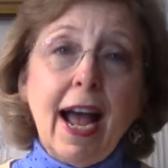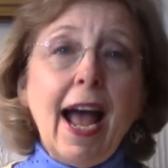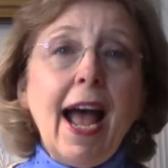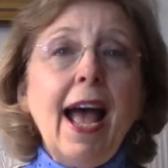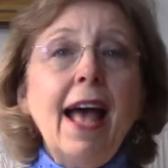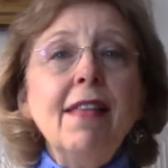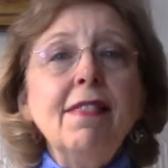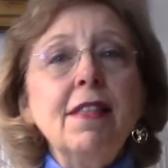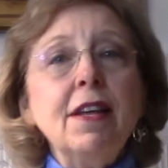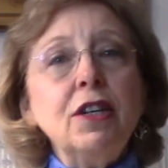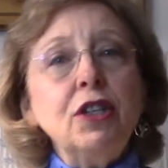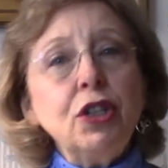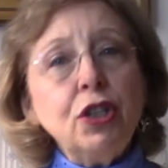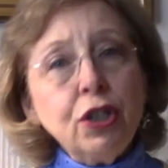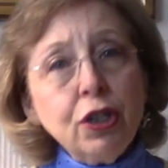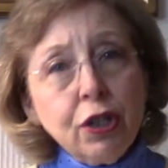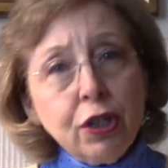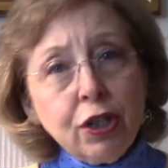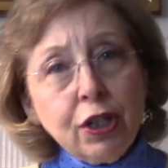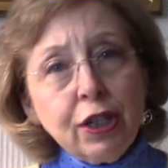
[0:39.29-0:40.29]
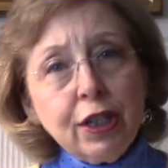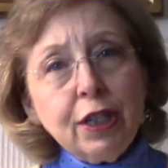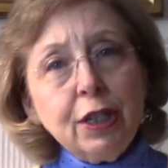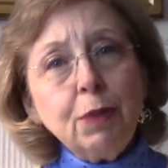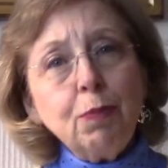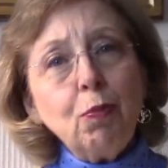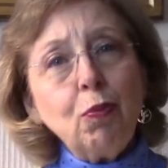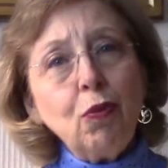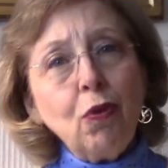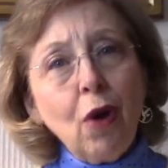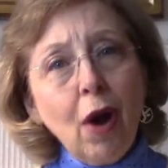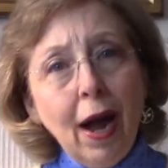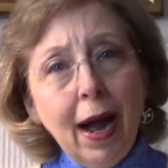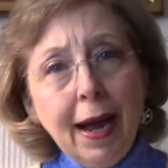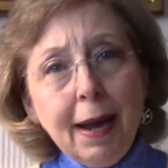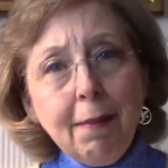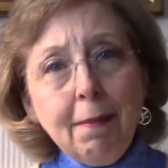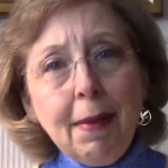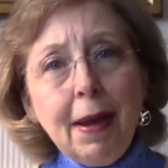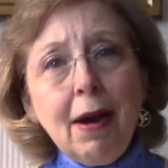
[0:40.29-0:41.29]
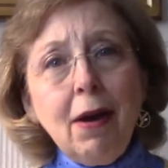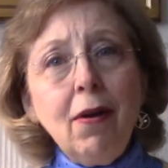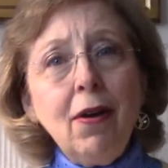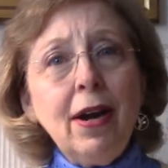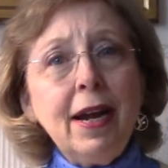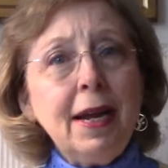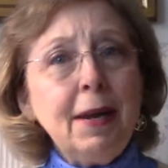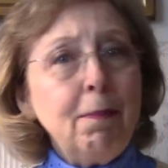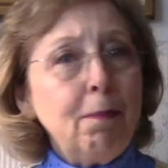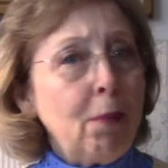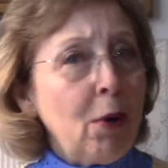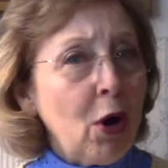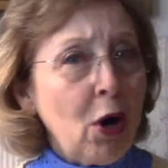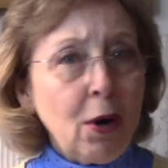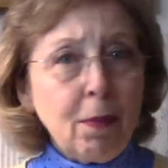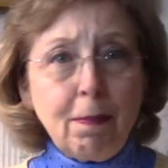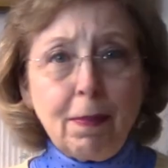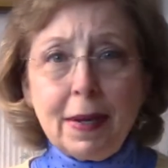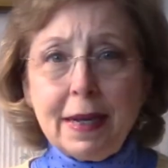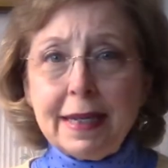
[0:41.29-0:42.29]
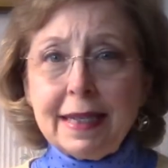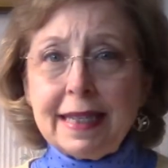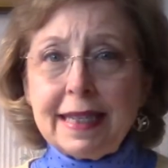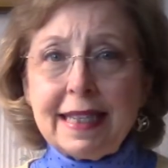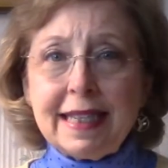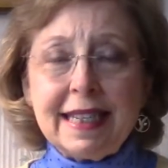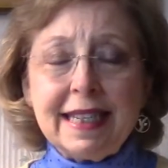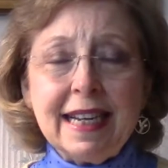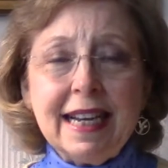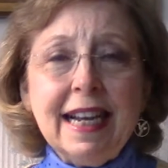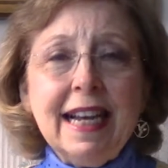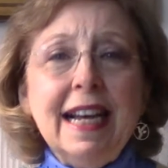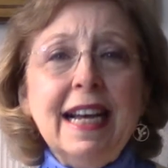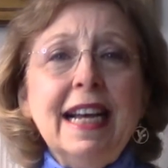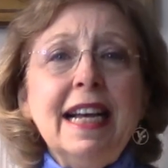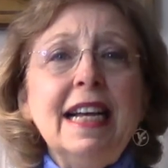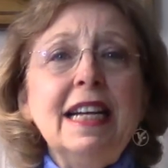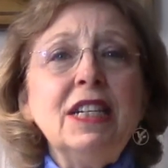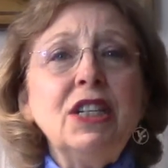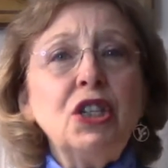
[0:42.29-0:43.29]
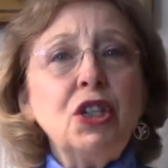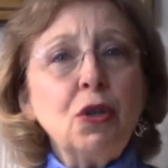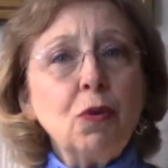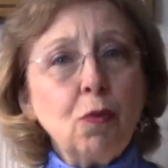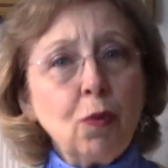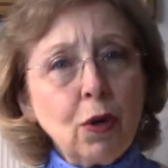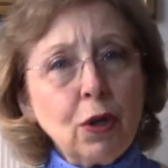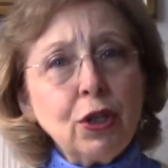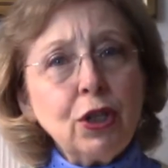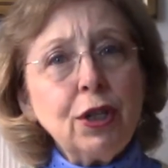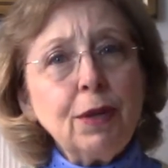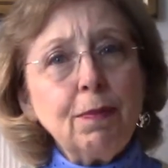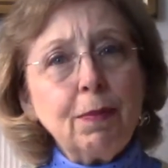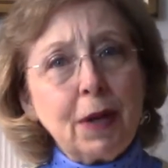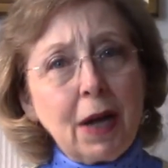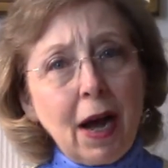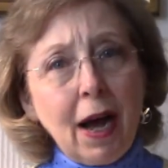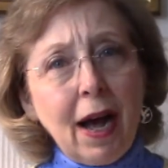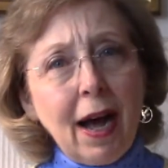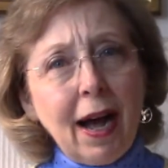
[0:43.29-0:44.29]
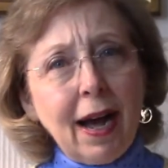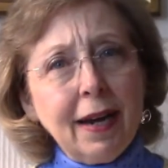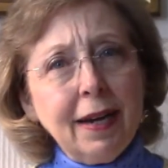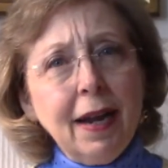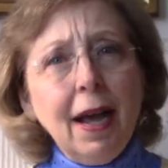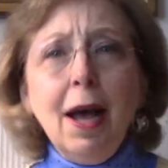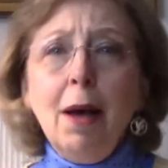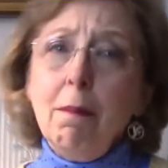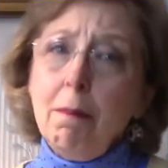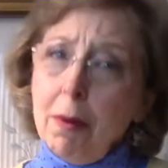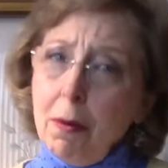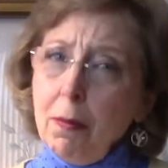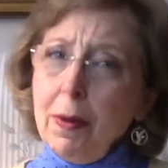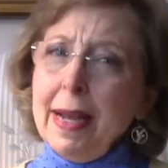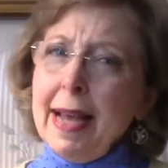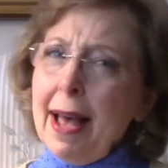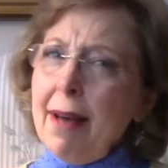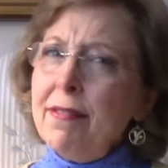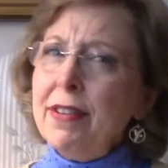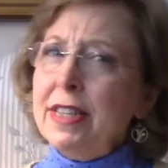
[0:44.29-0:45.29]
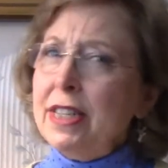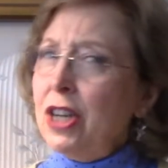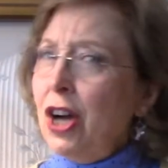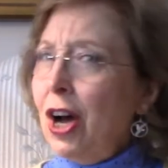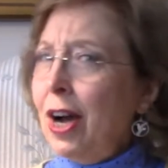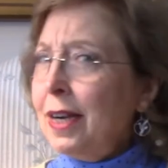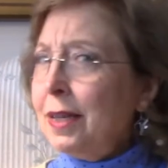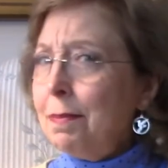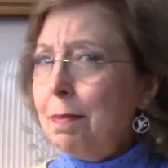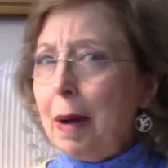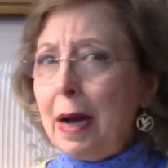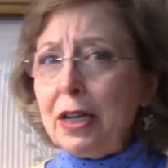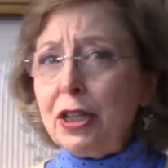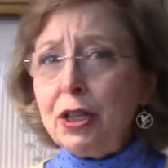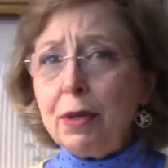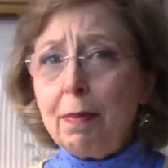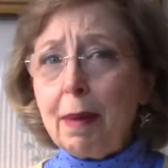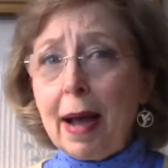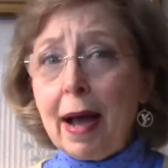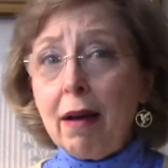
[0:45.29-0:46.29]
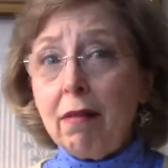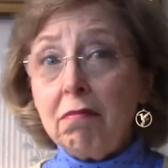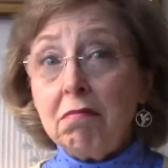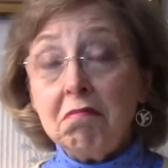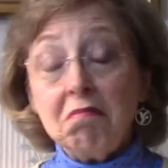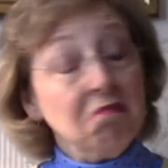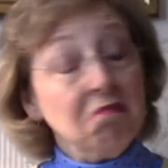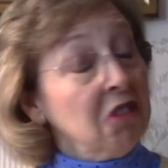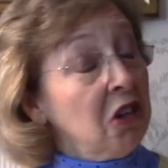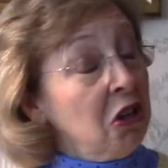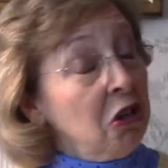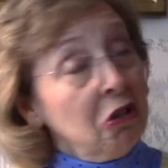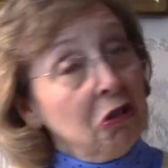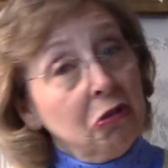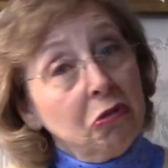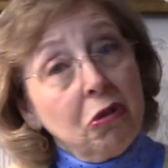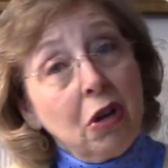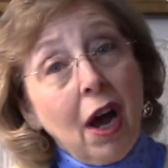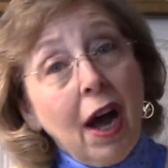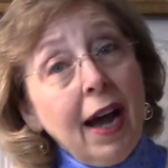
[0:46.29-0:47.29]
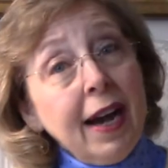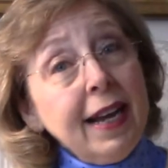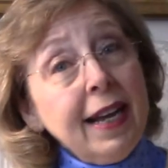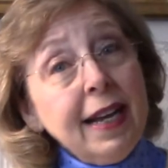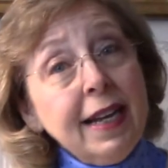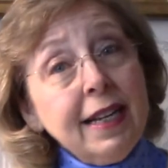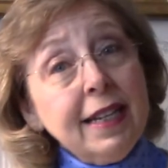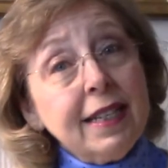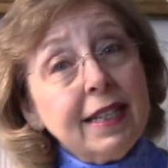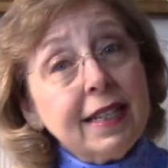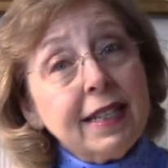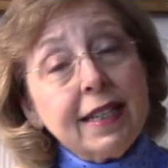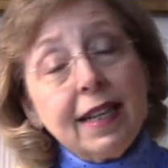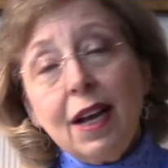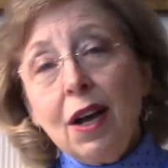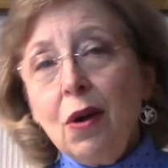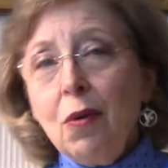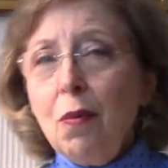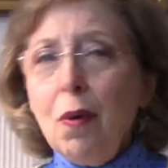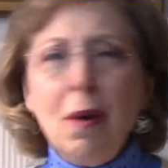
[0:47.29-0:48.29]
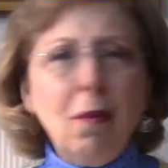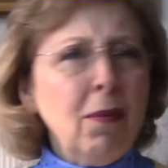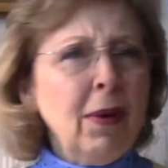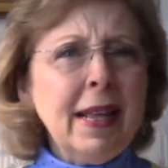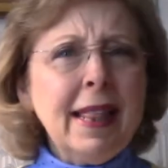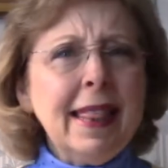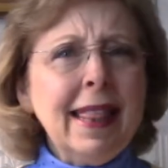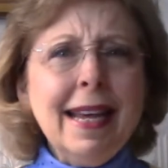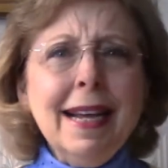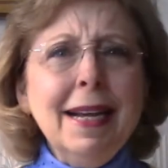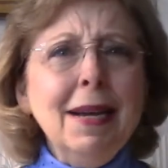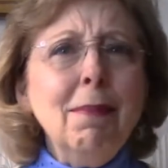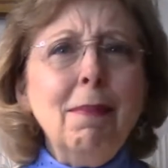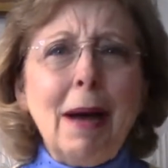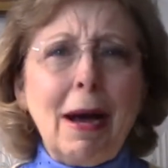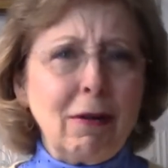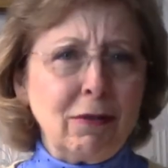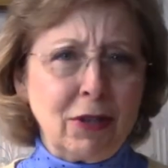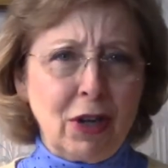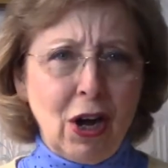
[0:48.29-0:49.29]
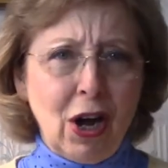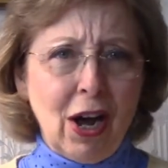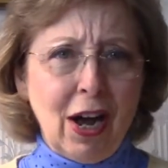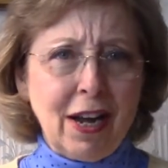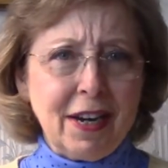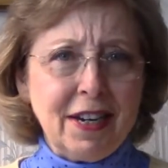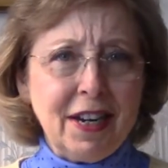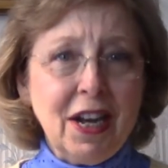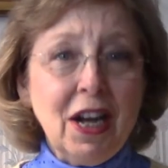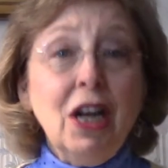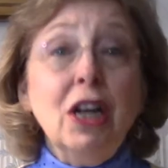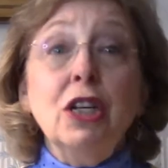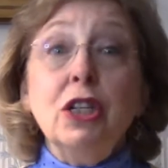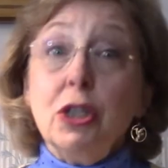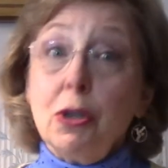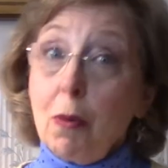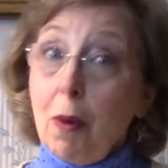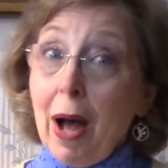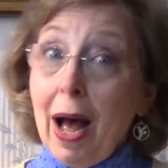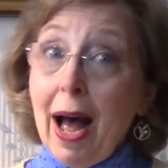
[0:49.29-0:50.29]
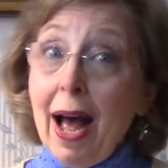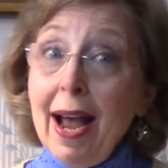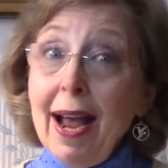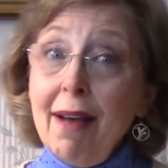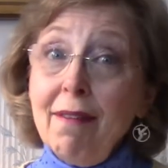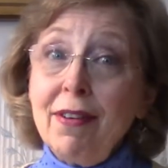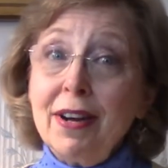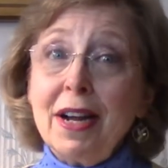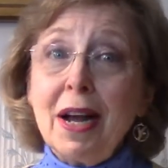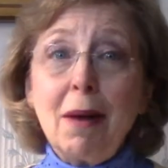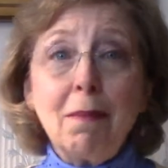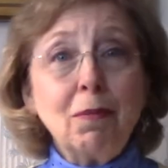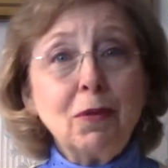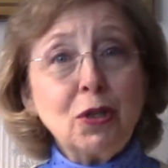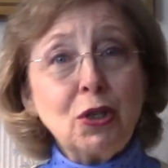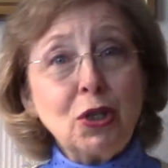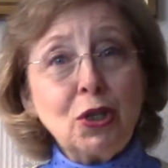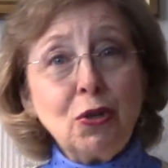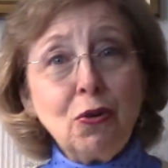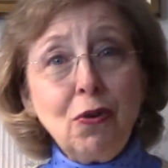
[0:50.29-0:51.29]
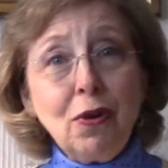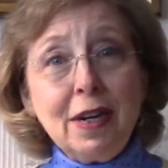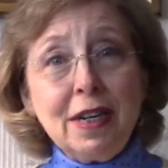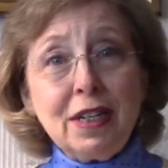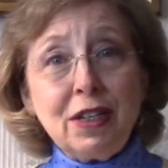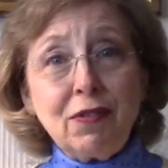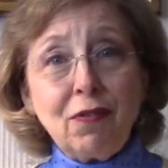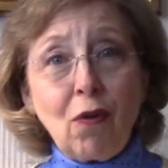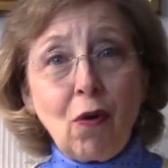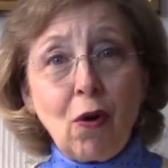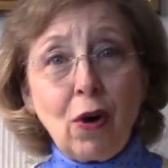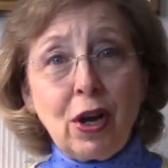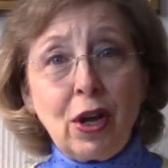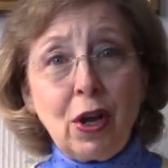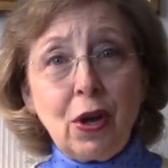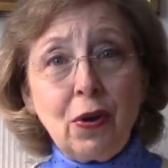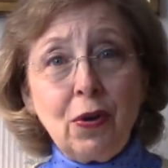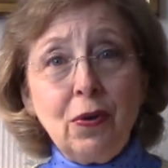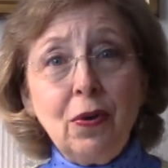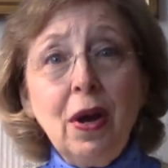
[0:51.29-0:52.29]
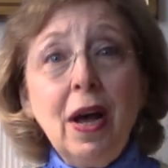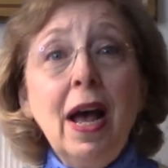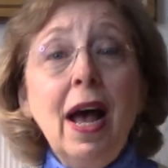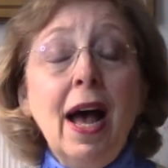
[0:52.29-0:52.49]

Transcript: And the church's primary purpose is to worship God. But we haven't talked much about who God is, what we think about God. So I have a couple stories for you.